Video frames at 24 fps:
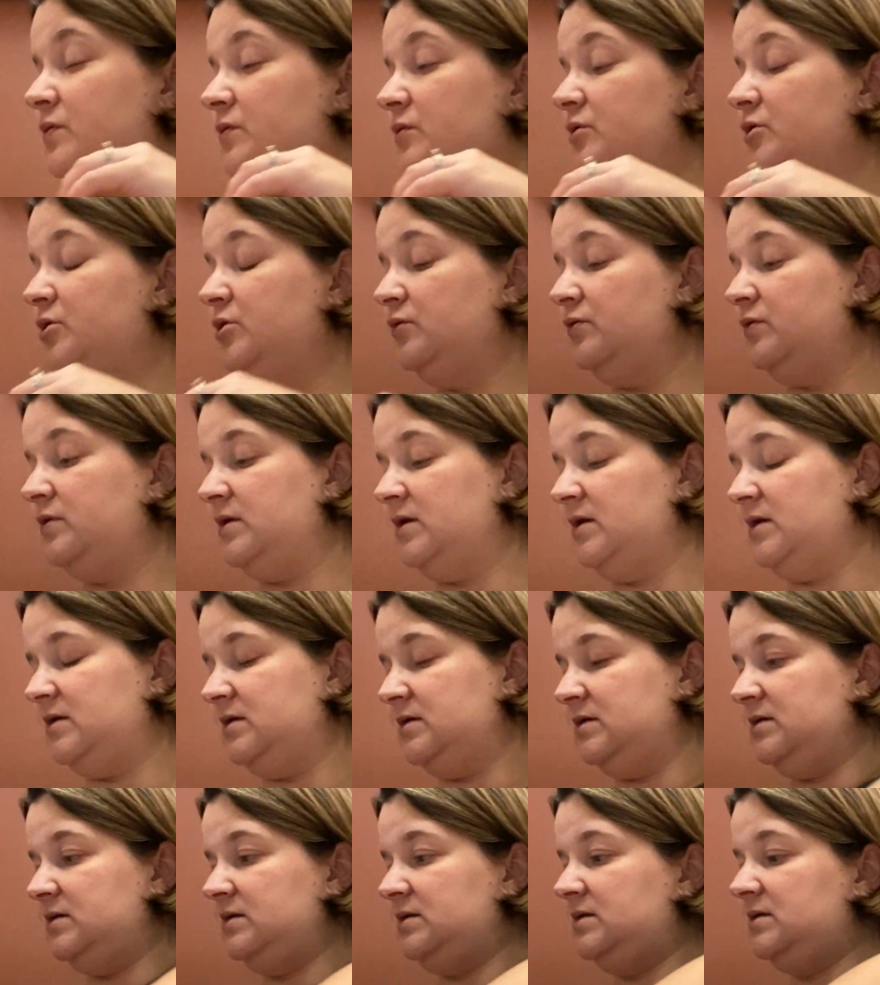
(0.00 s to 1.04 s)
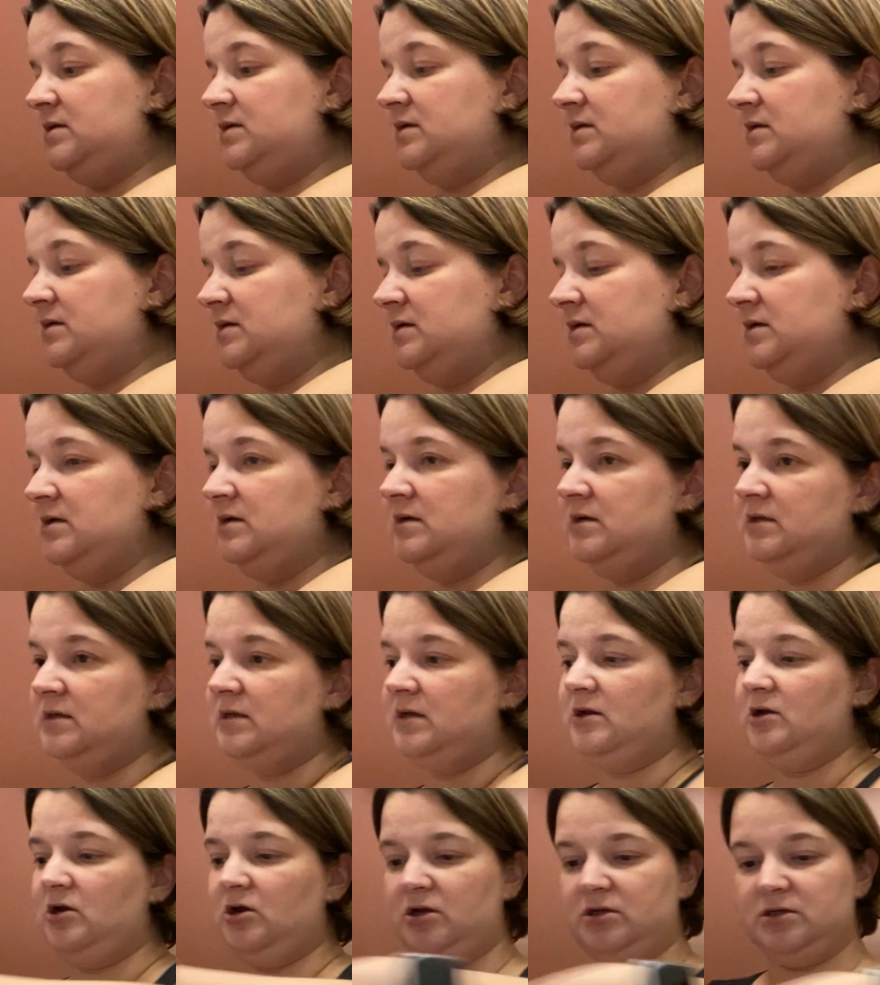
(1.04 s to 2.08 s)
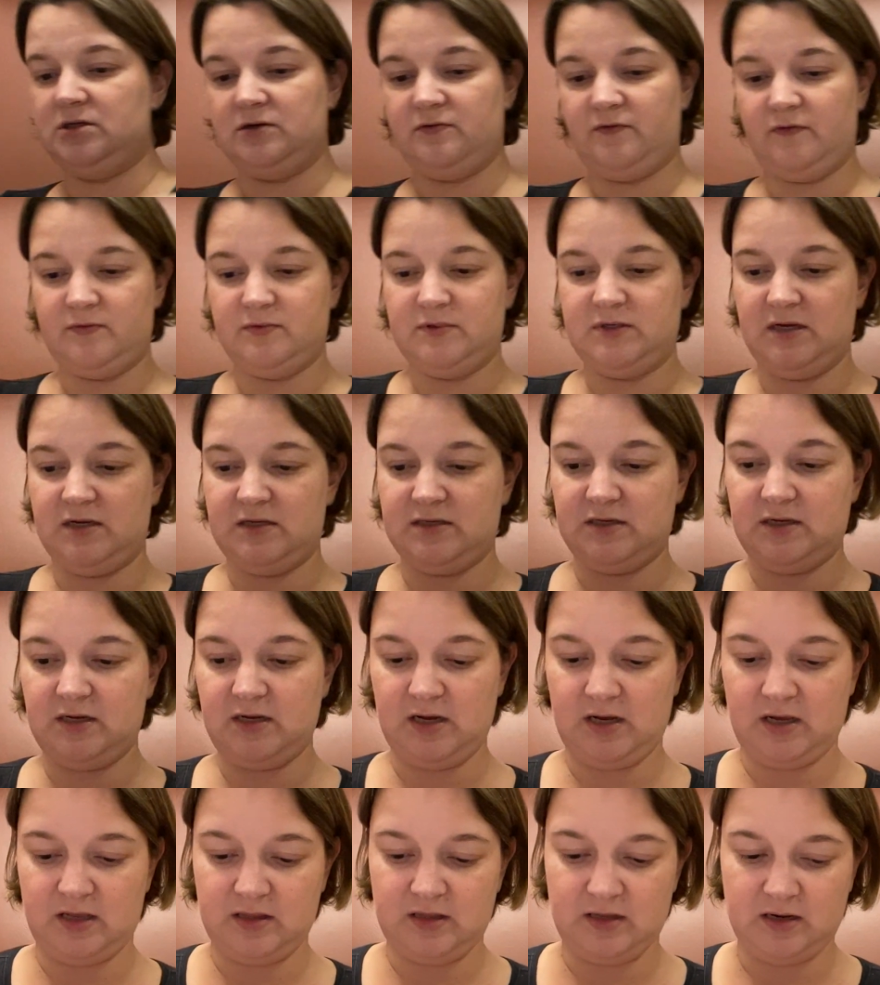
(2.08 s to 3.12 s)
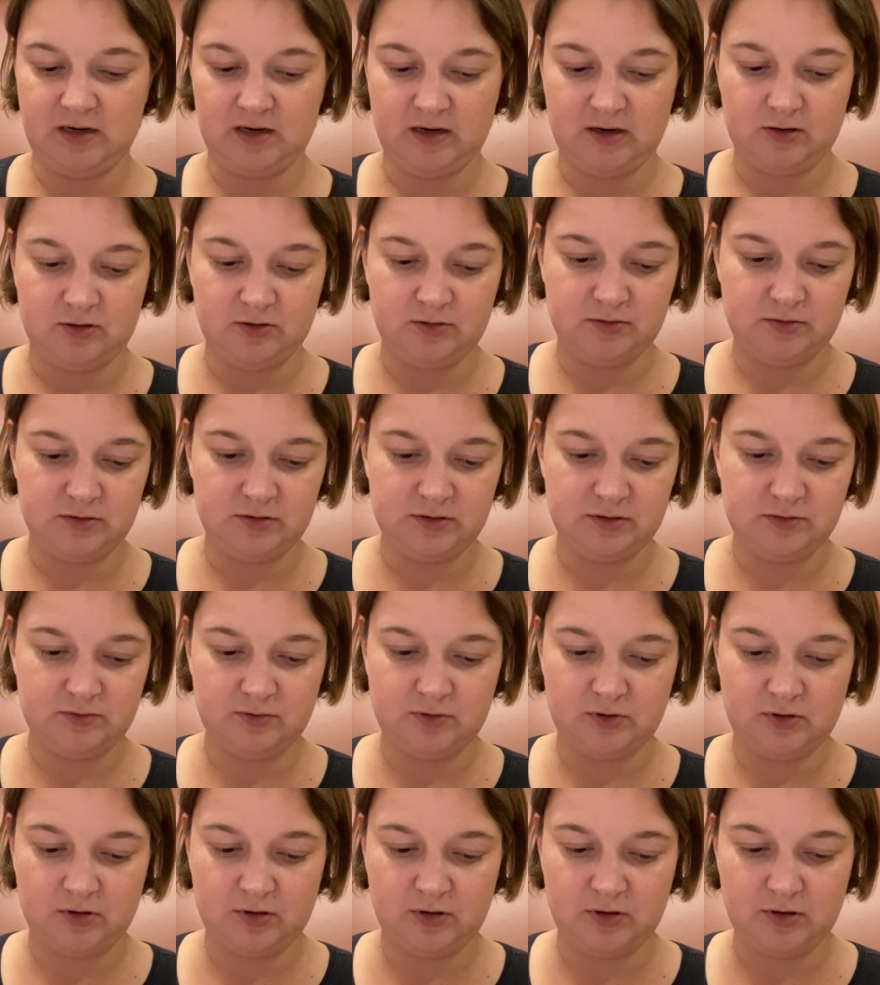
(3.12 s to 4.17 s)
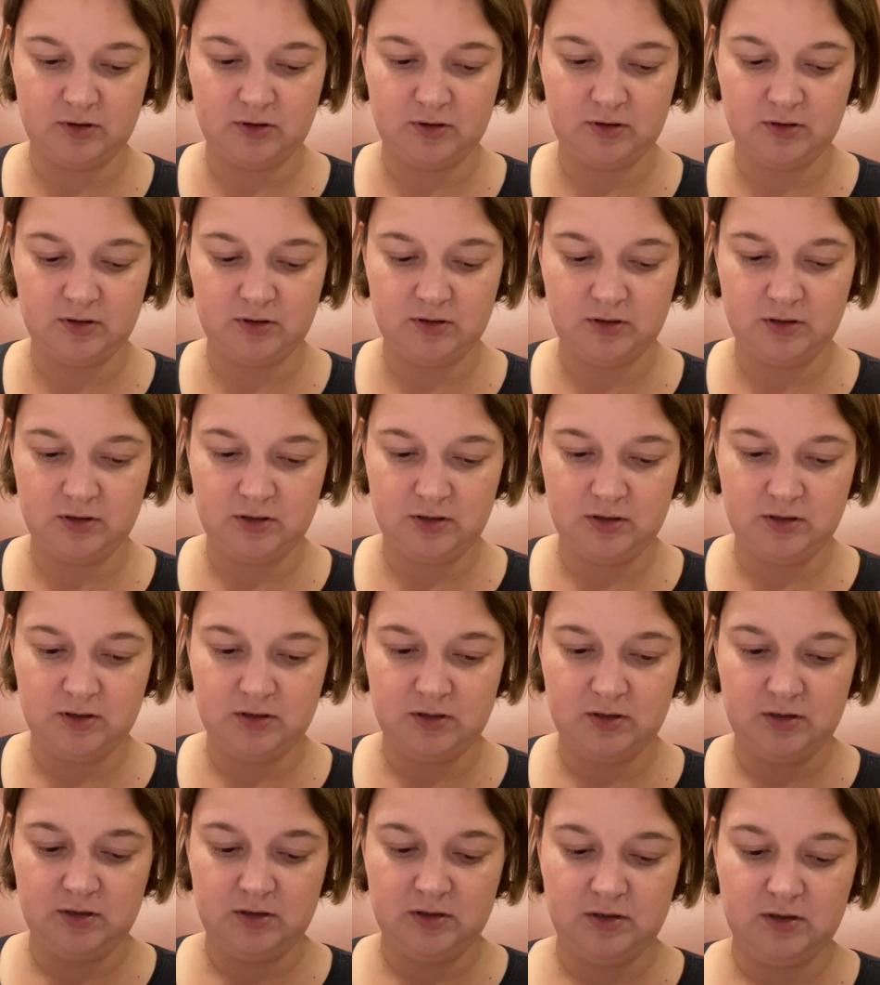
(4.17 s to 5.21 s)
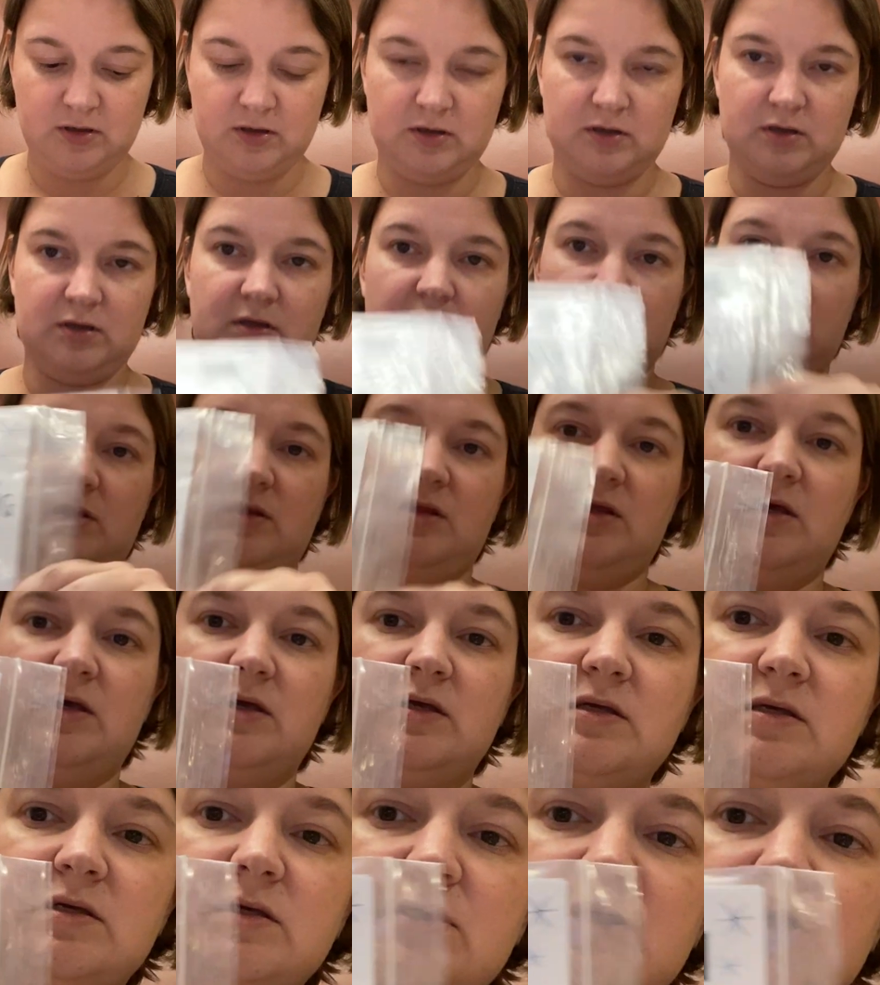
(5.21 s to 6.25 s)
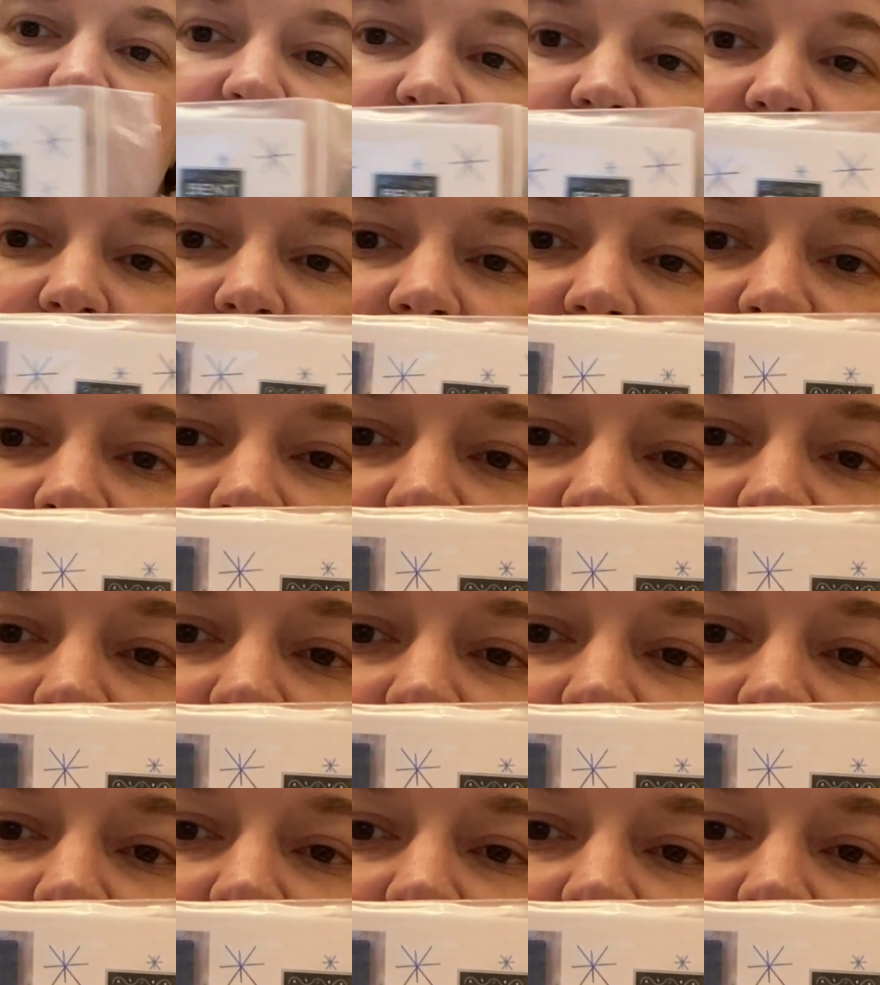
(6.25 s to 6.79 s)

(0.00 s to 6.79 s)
two things that I got from Stacy. And then I also got this chart.